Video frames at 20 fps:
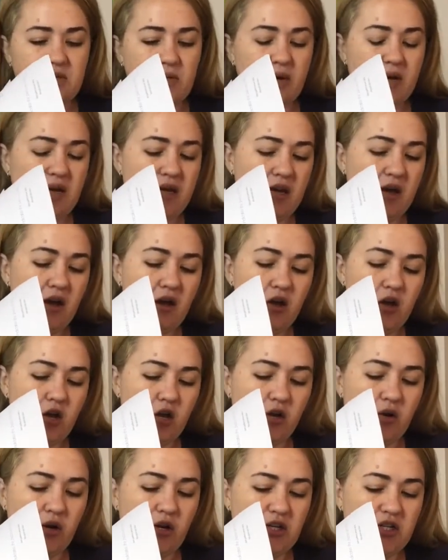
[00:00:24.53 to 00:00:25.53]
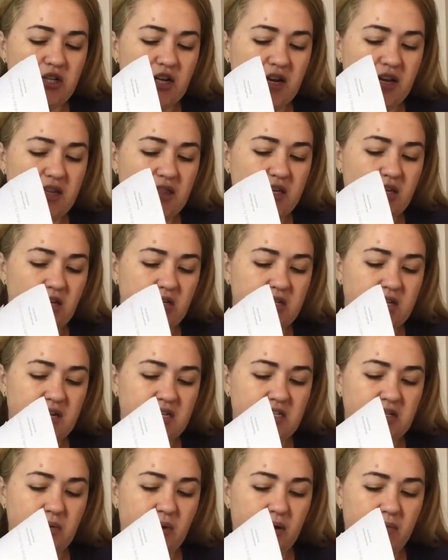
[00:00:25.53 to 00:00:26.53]
square here, you want to check that your
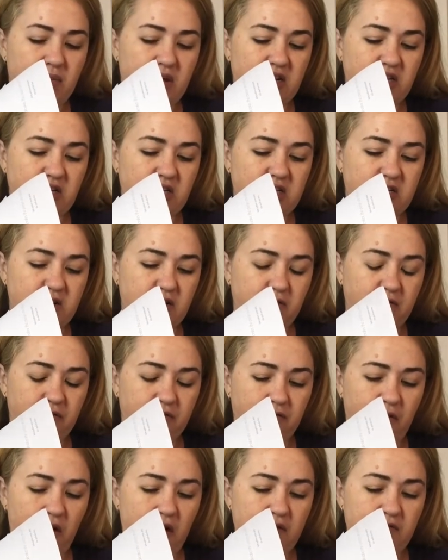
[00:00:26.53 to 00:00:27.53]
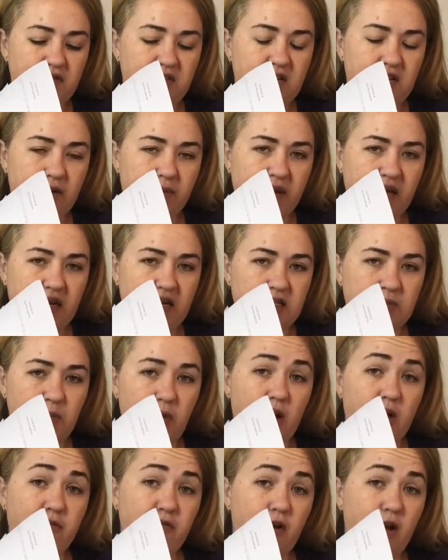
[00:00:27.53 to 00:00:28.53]
test square measures 5 centimeters
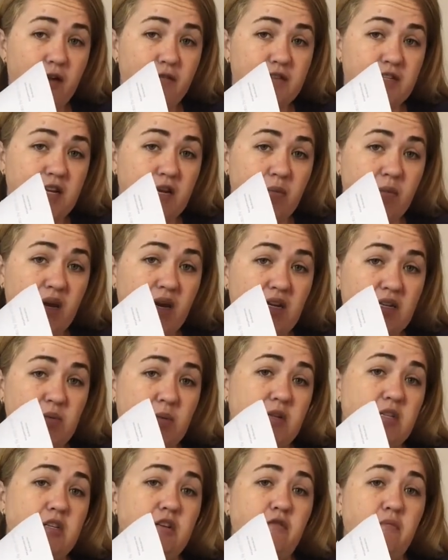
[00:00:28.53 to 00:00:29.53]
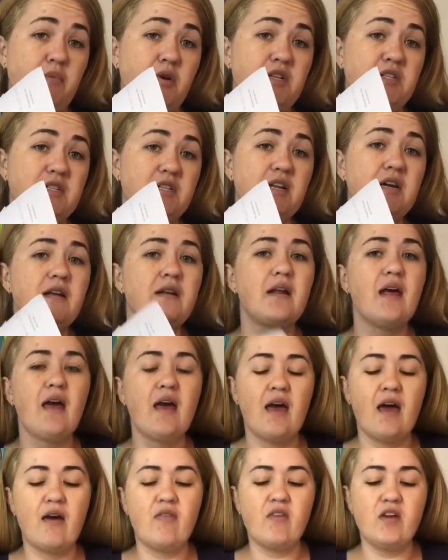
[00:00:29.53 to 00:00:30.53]
by 5 centimeters once you've printed it,
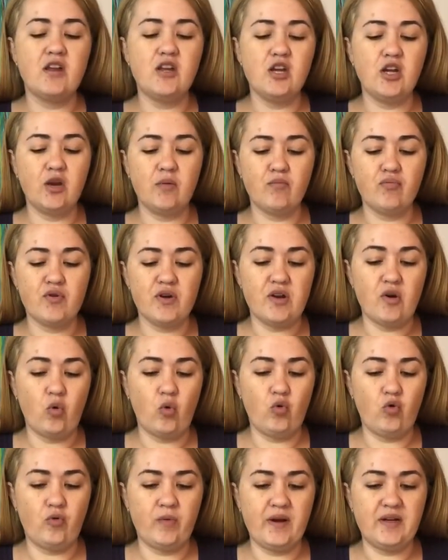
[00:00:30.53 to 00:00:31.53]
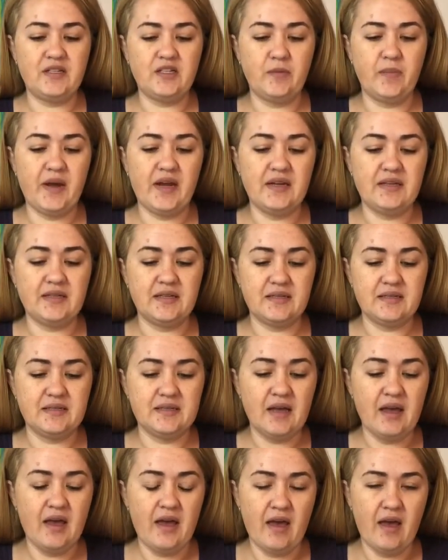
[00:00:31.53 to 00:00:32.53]
and then you can print all the rest of your
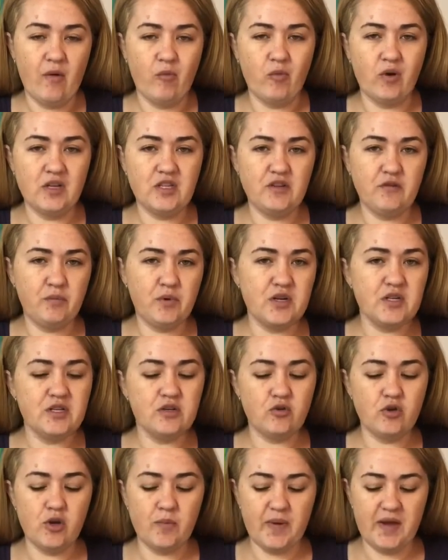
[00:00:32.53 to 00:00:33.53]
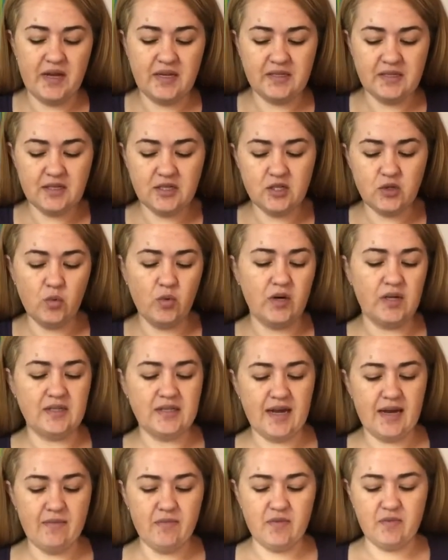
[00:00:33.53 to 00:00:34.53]
pieces. Once you've printed all your pieces, you want to
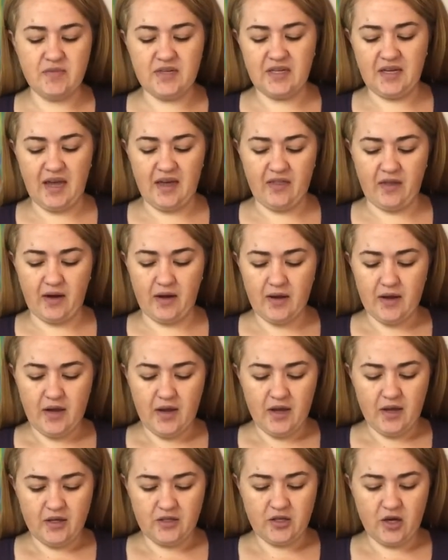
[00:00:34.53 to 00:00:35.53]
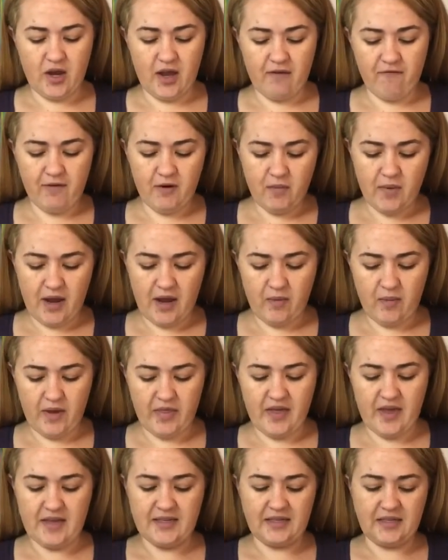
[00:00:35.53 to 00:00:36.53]
tape them together. So everywhere
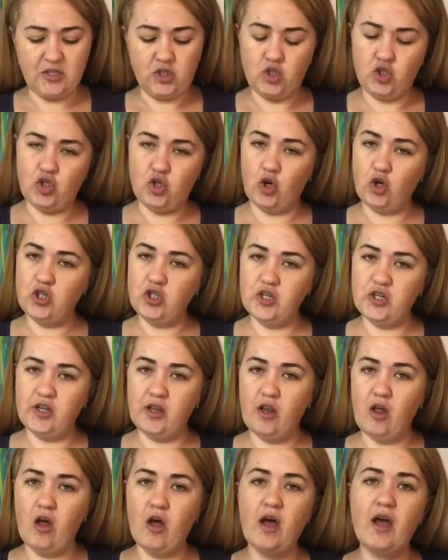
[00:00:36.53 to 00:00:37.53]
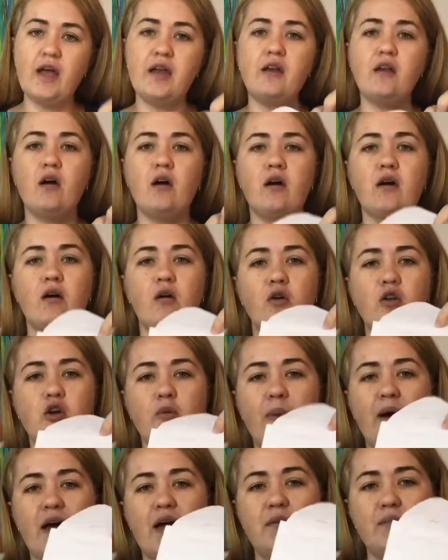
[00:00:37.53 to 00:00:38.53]
where there's a dotted line on
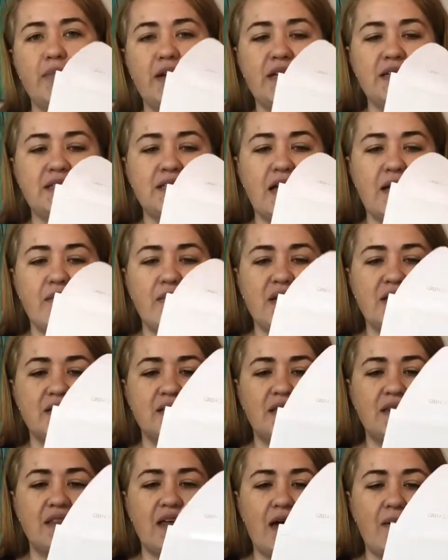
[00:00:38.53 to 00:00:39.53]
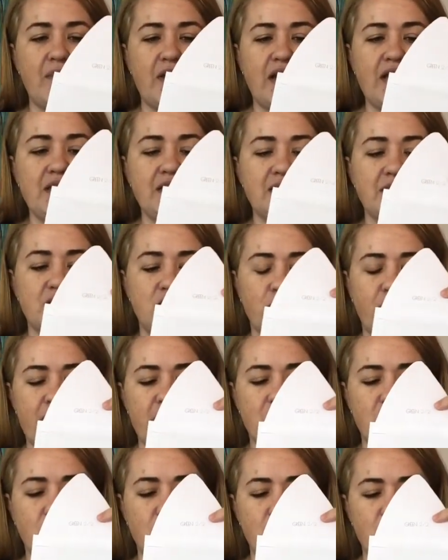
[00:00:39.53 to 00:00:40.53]
your pattern piece, that means that that piece
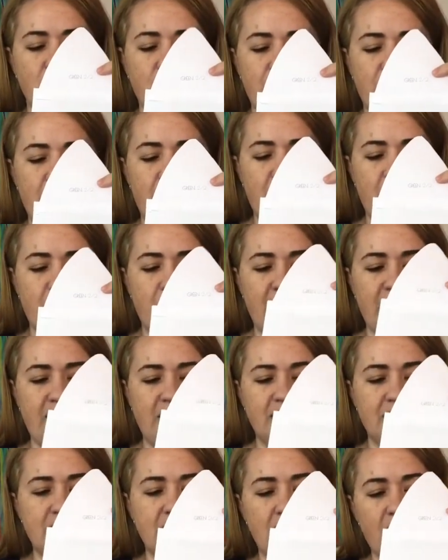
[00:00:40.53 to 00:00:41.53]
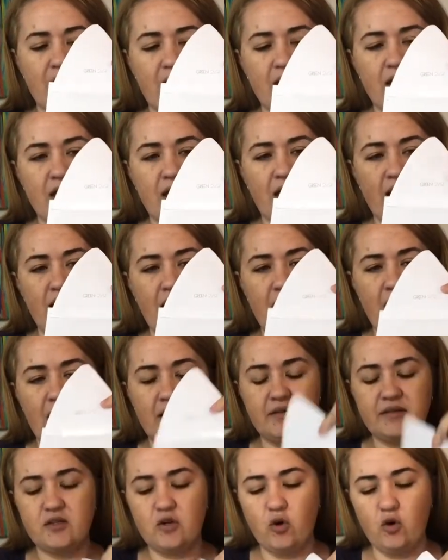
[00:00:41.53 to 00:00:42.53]
joins onto another piece.
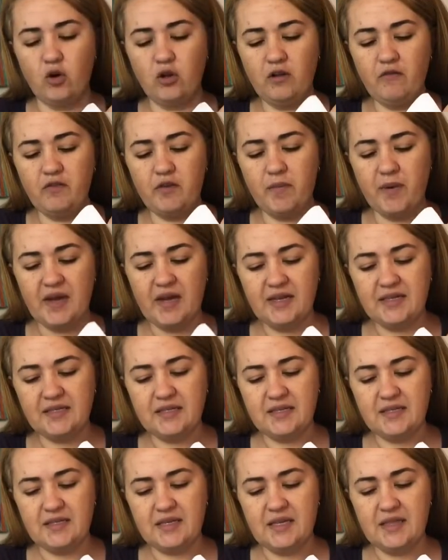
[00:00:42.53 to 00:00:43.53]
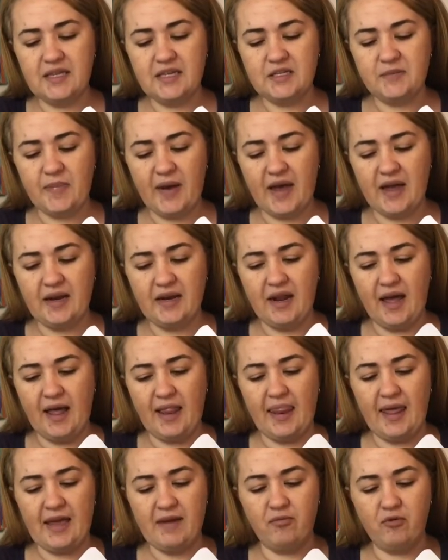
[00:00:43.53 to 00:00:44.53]
So all of the pieces in this pattern
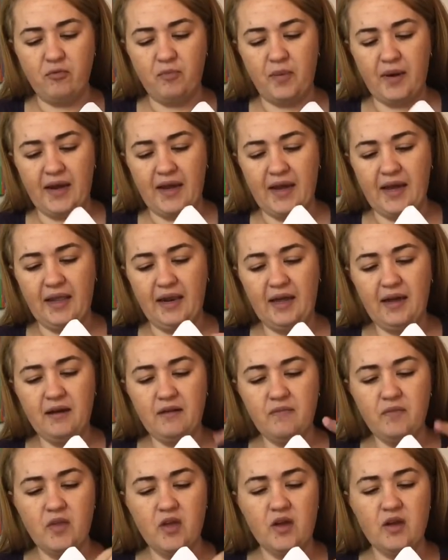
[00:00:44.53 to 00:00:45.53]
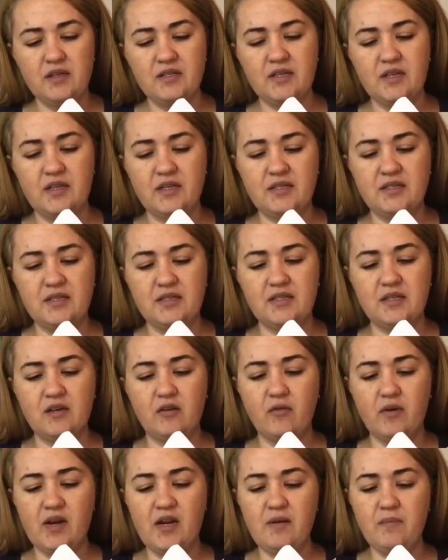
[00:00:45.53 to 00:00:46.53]
are labelled by colour. So this is the
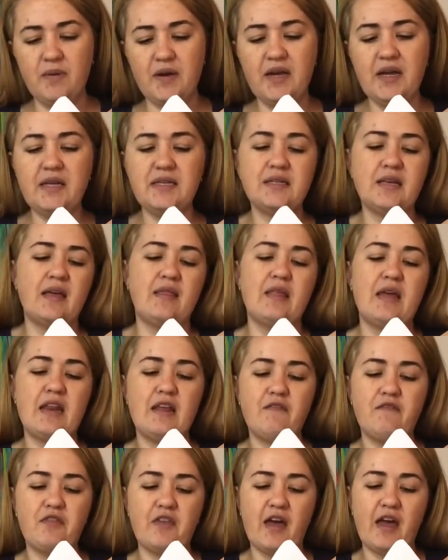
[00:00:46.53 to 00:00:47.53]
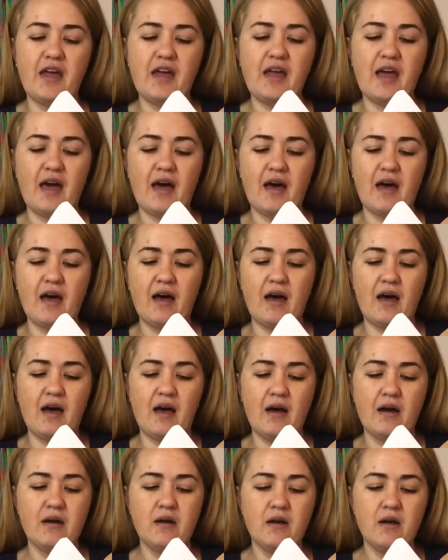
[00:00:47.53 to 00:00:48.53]
green piece, and then if they
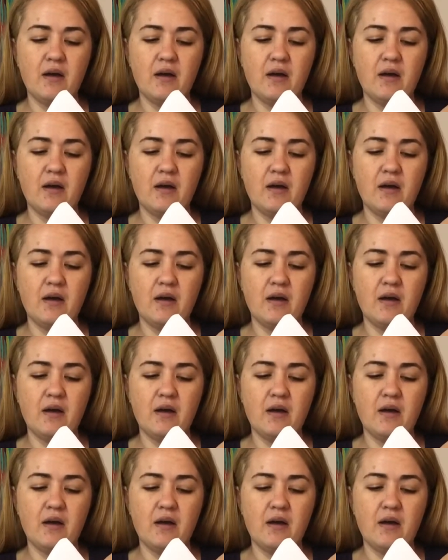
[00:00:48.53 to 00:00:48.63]
are